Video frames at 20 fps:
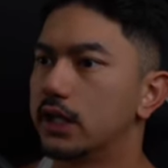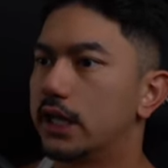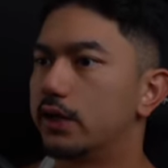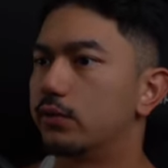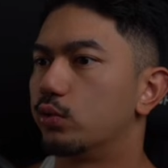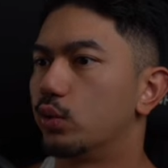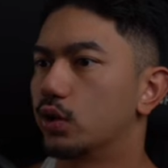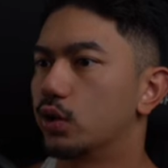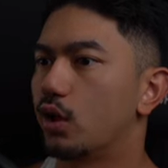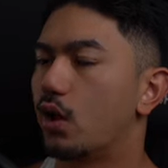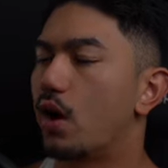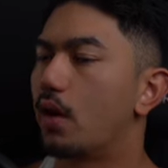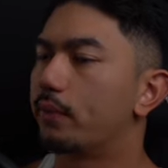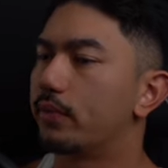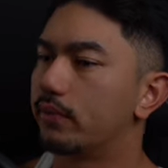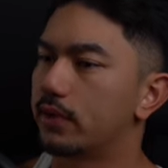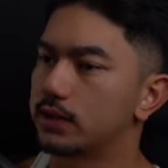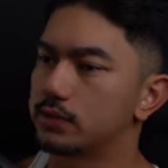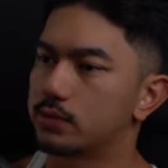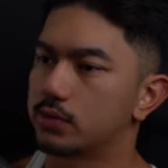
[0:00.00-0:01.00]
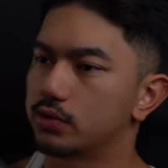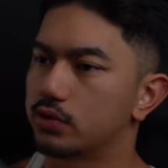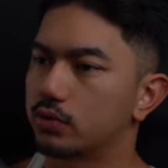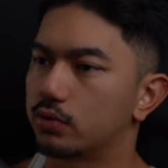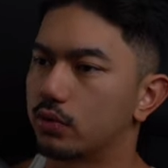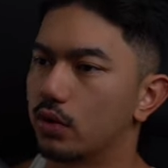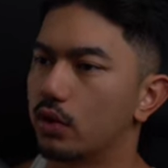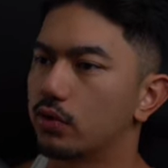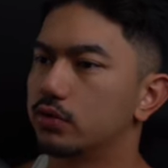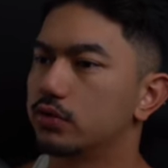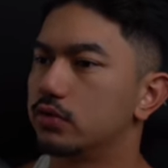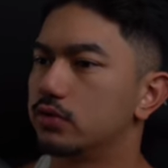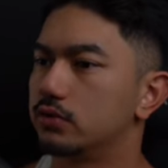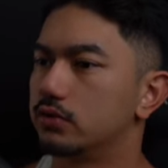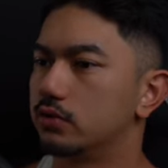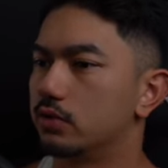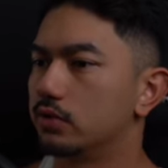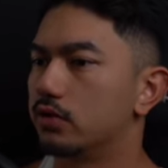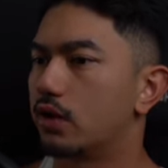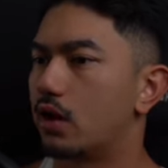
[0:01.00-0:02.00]
If you want to optimize muscle growth,
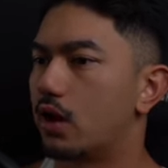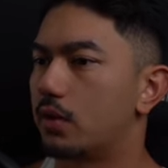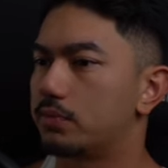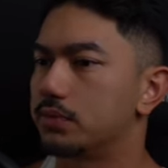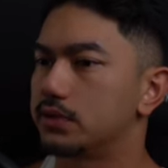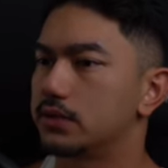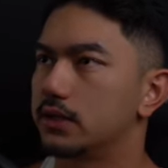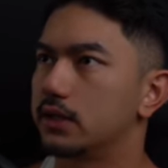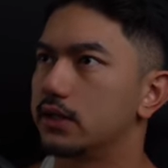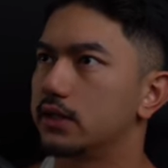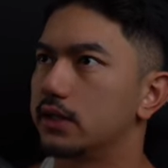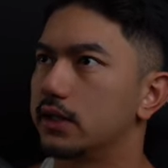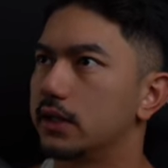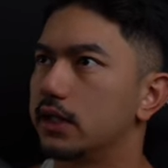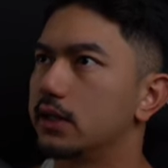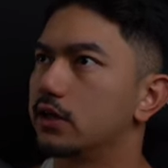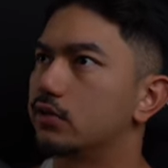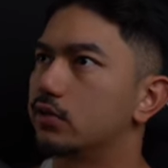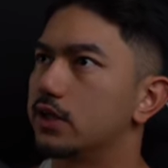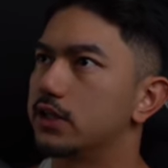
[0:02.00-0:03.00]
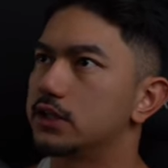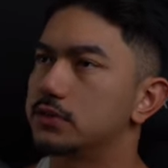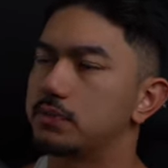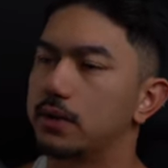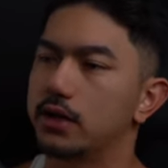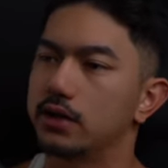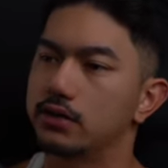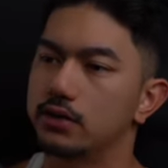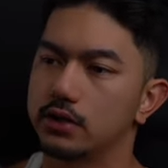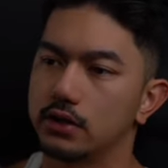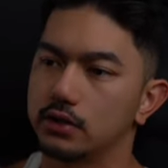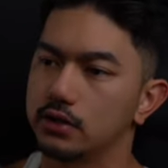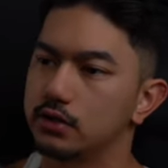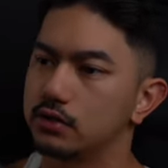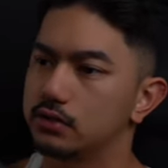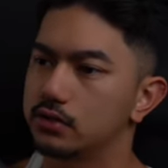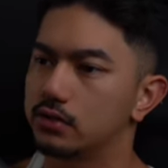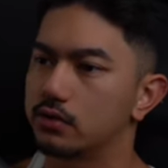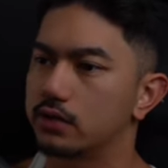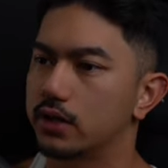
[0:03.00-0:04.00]
do the opposite. Increase by 300
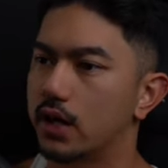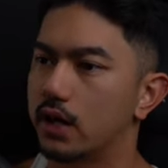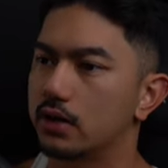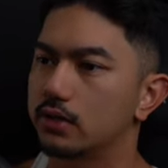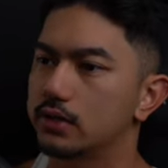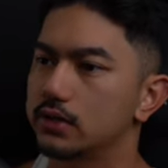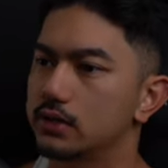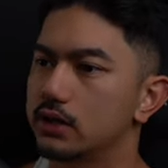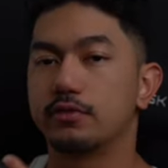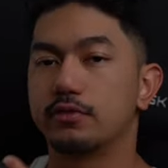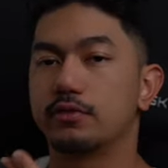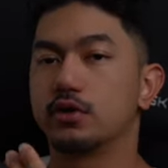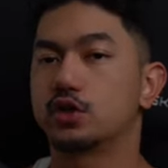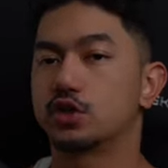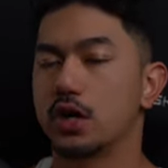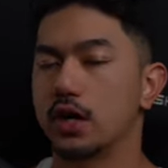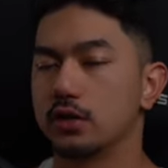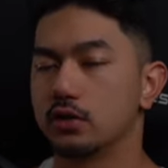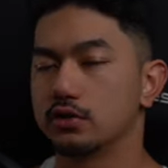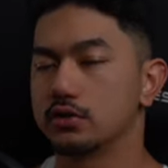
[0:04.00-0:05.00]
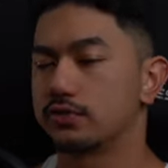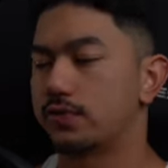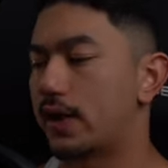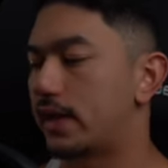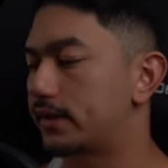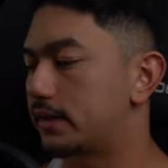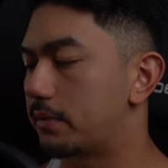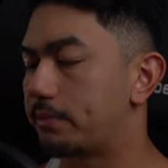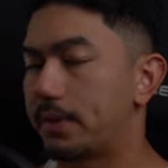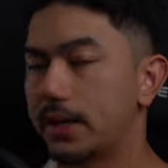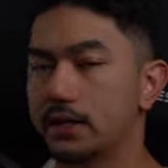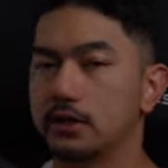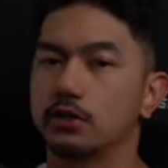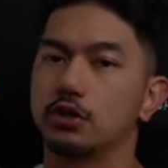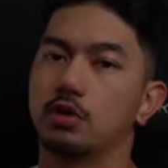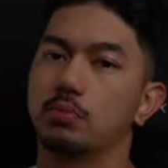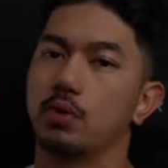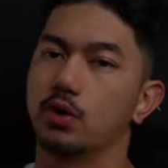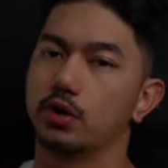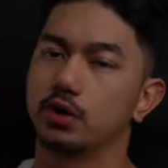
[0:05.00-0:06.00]
or so calories. If you're trying to lose fat, depending on
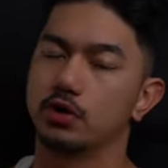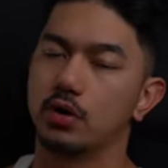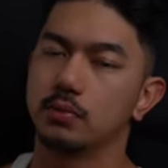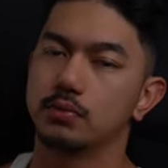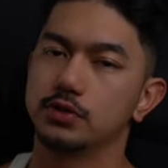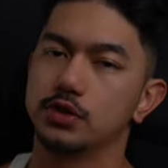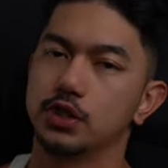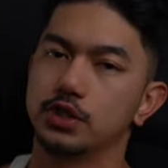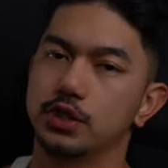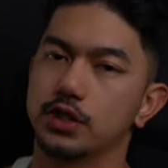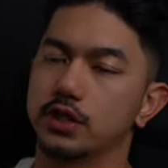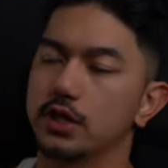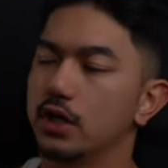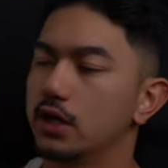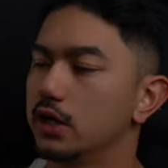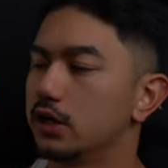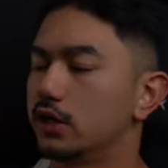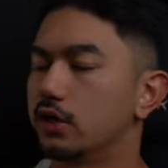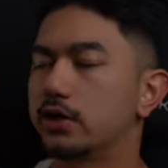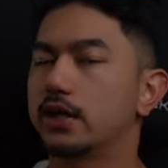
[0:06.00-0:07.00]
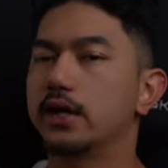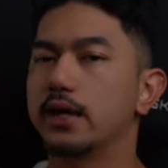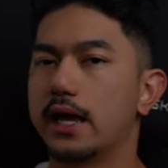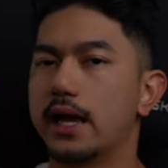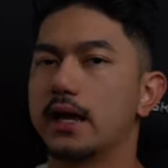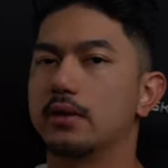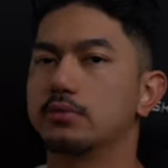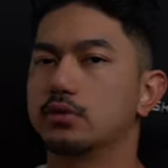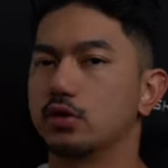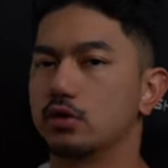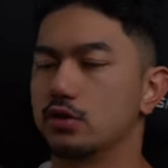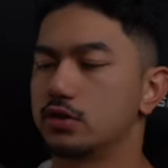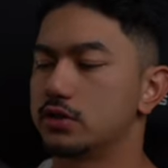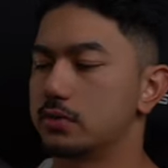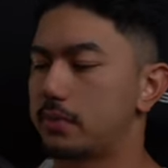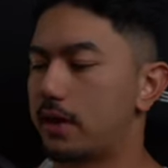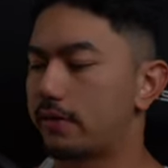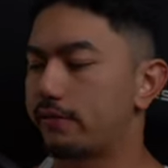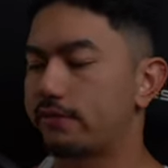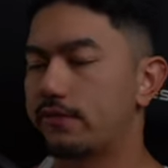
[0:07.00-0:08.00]
your body composition, you can aim to lose
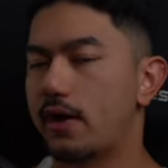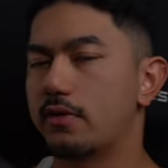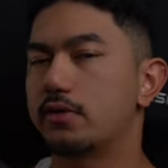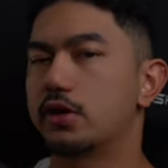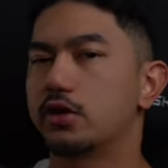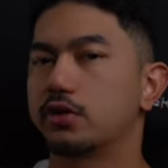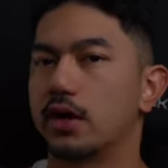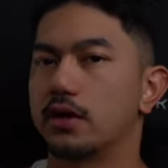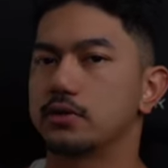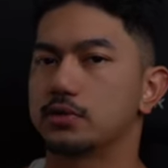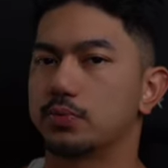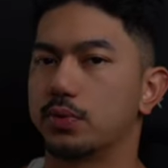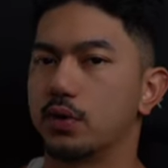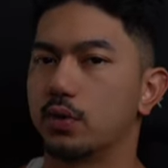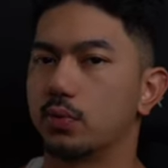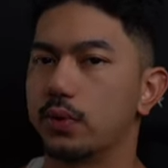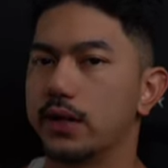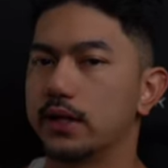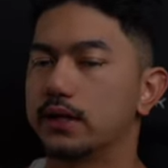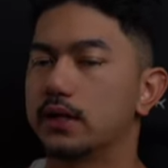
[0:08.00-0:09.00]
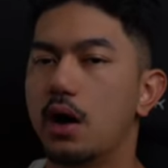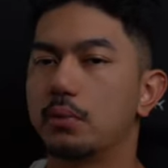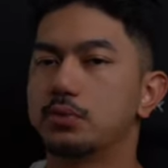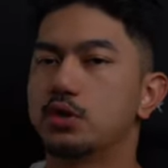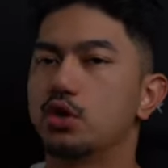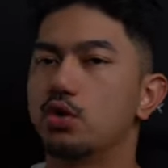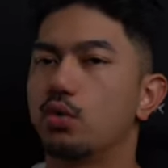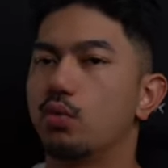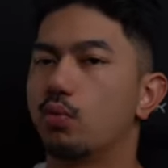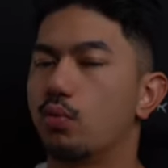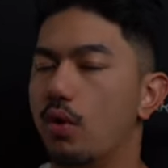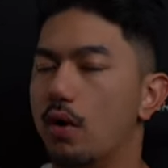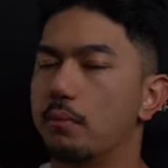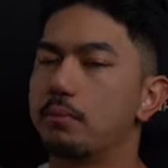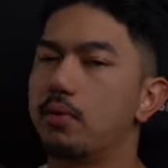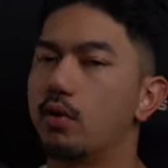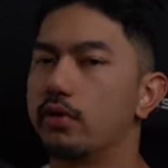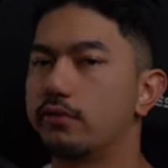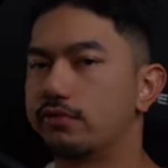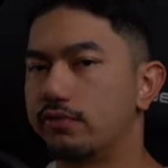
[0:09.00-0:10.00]
about 500 grams per week, up to
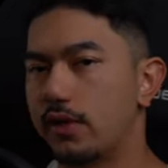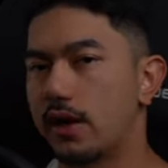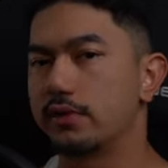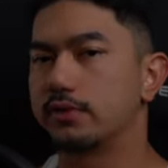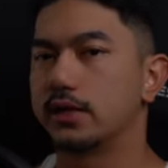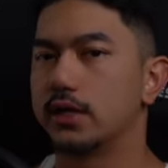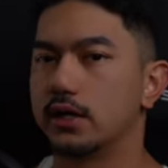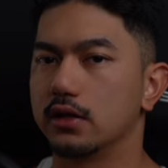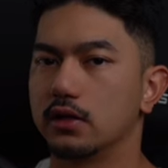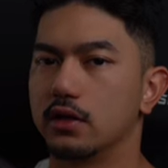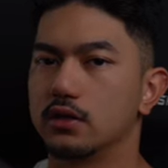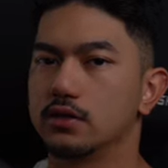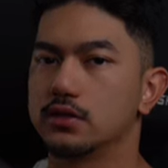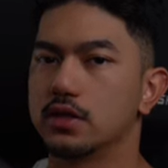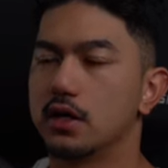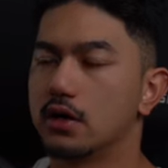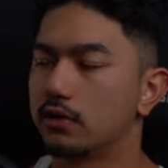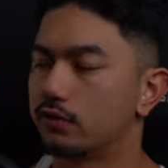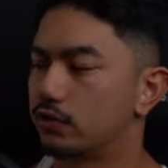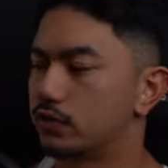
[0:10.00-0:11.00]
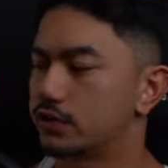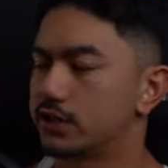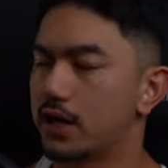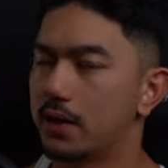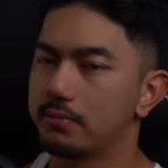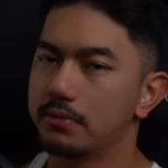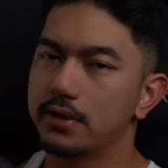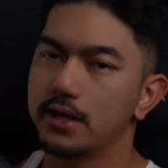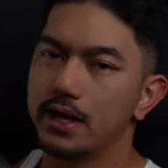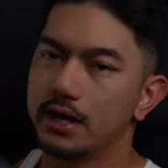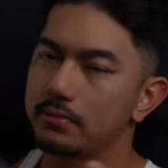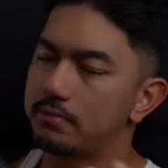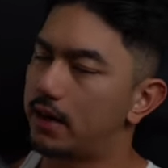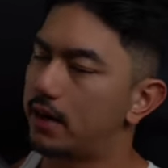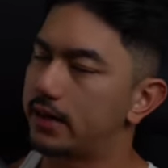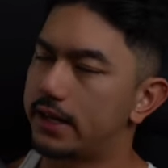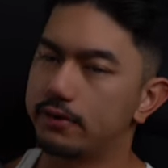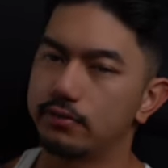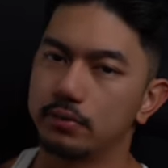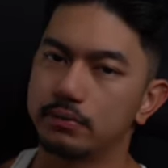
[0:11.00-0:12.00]
1.5 kilos. For some, it
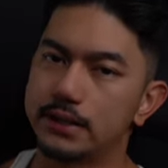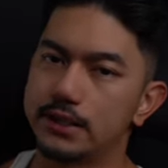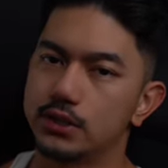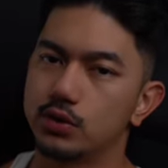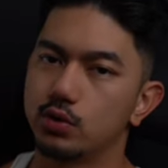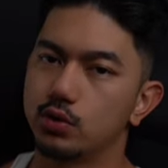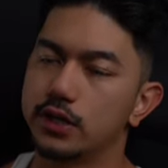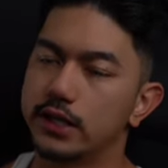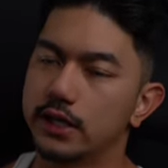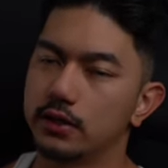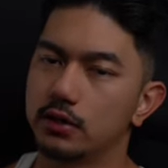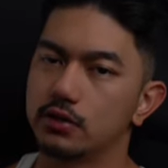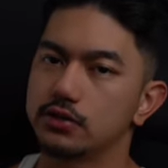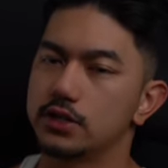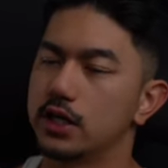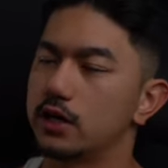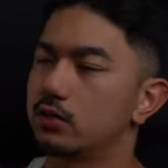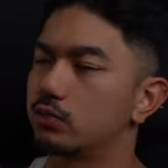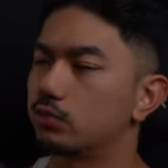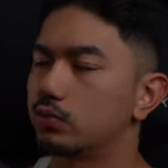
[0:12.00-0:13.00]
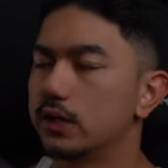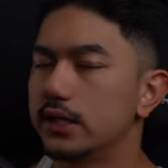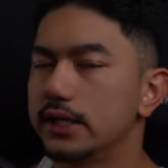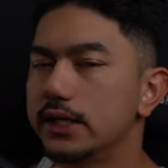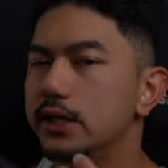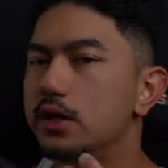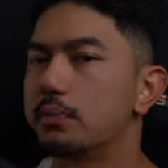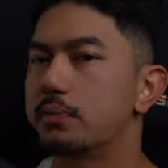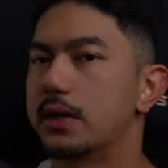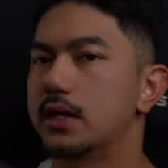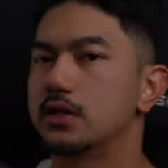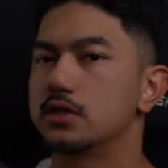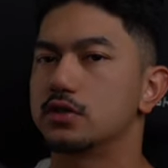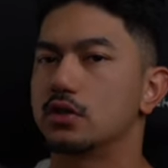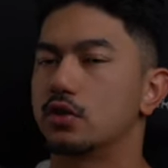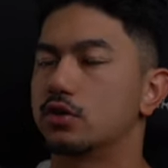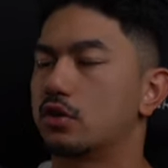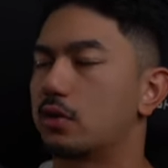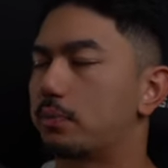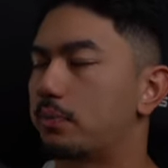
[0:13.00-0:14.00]
might even be 2 kilos. It really depends
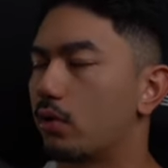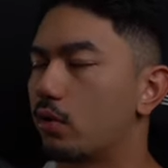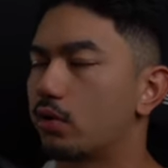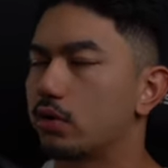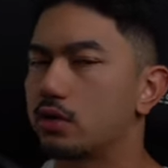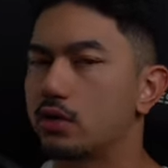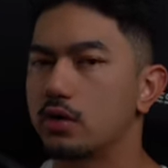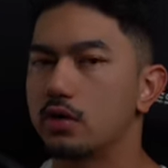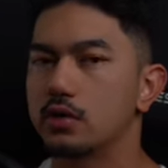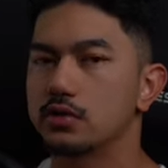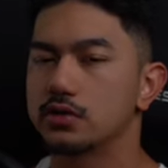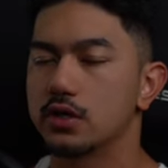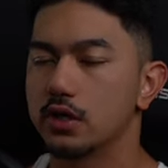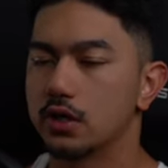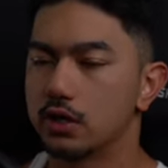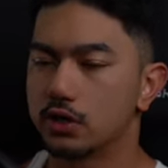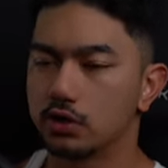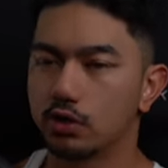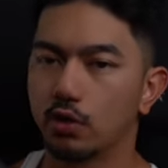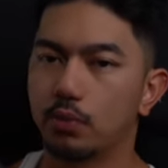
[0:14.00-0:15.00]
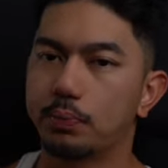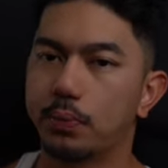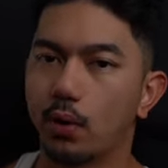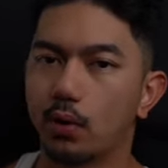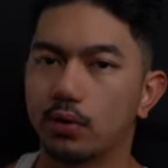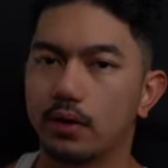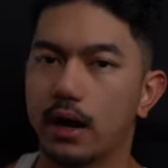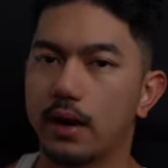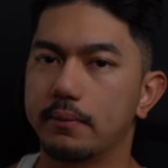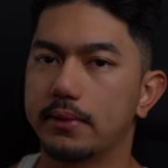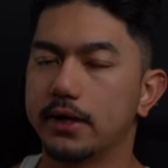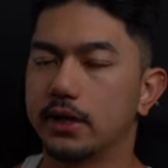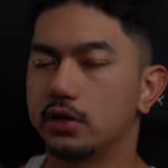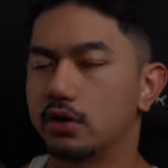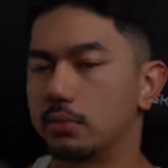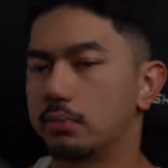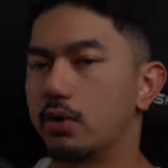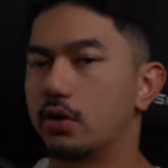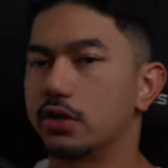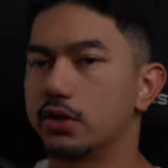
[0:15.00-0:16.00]
on your protocols your programming in
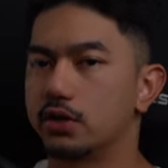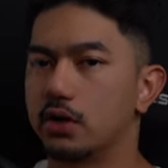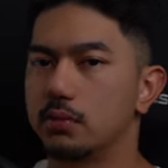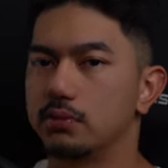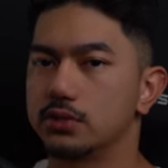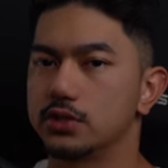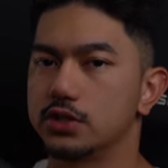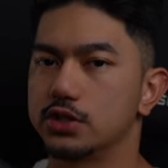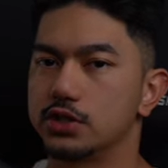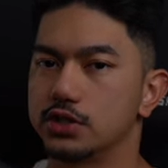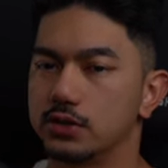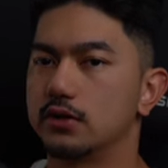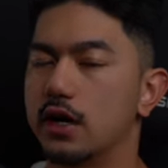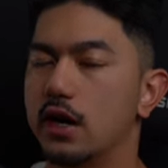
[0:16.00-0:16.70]
your body composition.